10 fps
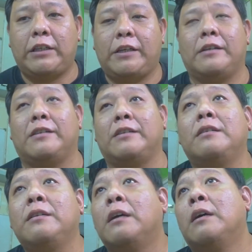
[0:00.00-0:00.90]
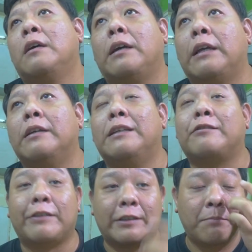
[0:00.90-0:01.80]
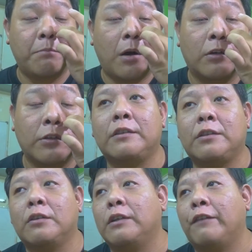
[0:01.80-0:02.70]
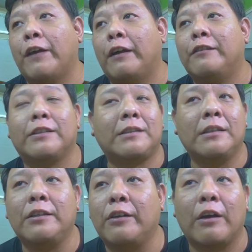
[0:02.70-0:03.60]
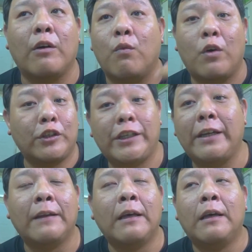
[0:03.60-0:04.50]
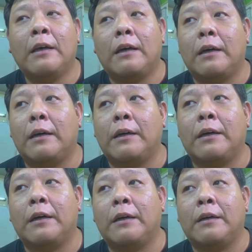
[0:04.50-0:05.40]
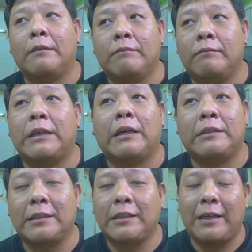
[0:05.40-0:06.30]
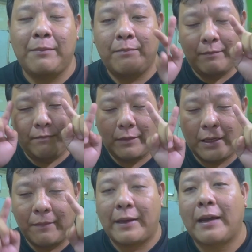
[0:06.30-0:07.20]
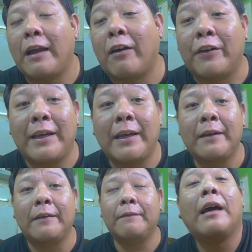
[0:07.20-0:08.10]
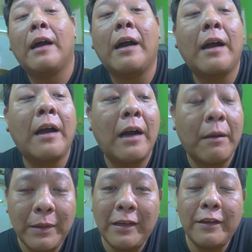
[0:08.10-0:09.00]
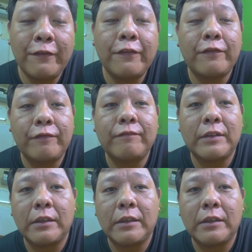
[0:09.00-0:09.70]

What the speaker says: here in the description box. So if you're interested, you can go watch it. Just keep an eye on it. I believe